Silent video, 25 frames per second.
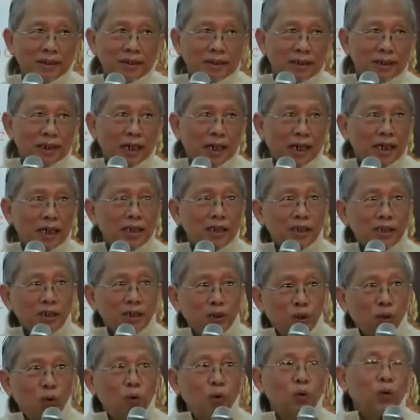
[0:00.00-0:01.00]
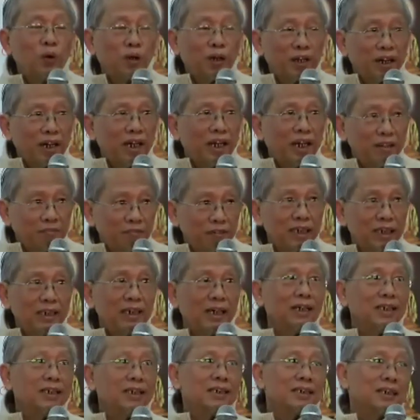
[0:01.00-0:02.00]
There is no craving,
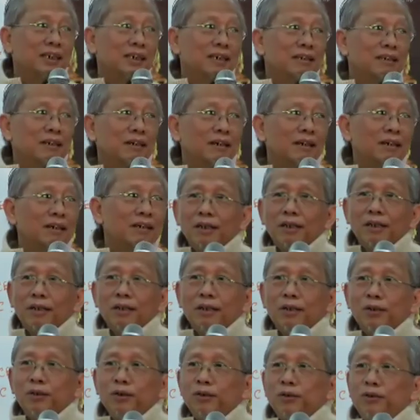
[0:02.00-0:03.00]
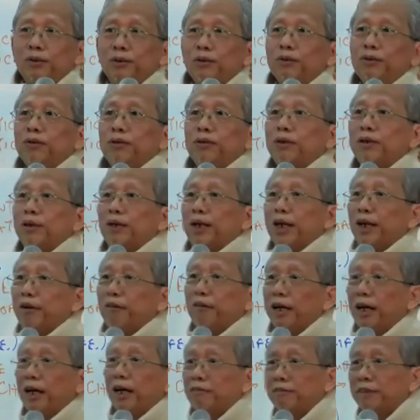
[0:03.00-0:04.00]
understand? You don't crave
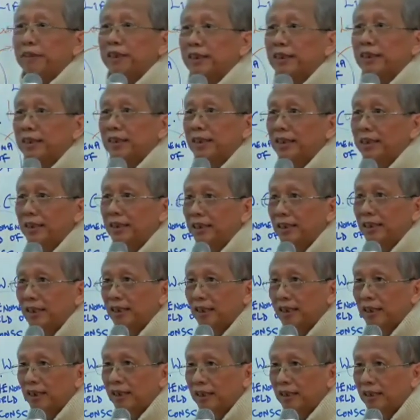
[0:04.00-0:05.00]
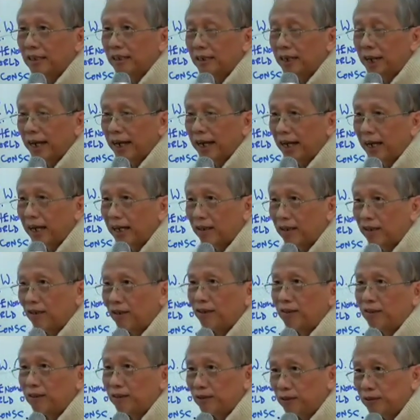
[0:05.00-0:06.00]
after right and
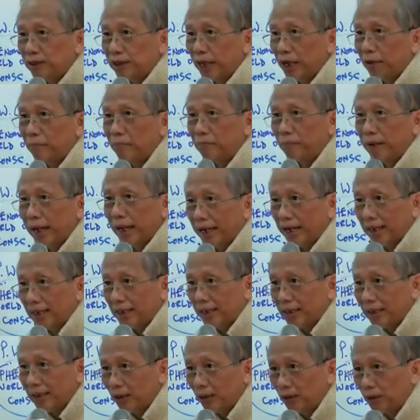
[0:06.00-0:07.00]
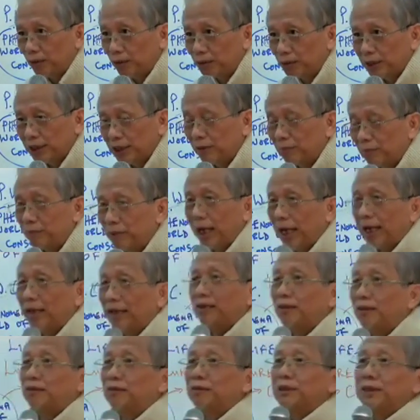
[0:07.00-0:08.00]
wrong, good and bad, wholesome,
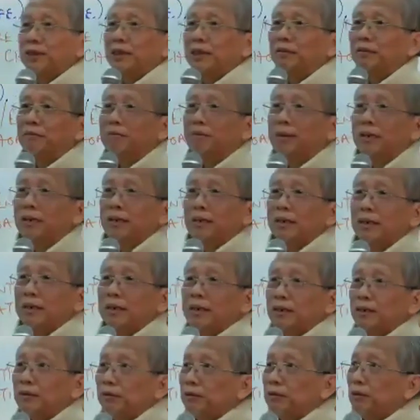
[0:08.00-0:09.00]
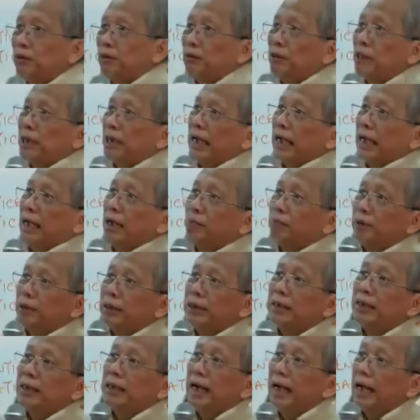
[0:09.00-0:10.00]
unwholesome. You don't
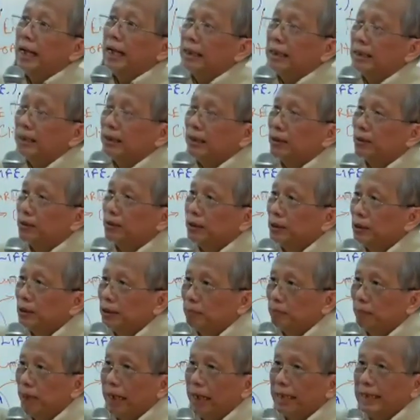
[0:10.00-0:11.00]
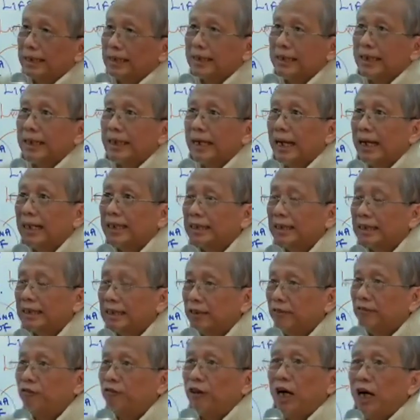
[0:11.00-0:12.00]
label those mind states as
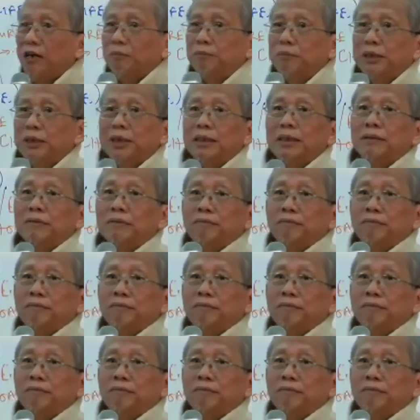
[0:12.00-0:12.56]
defilement.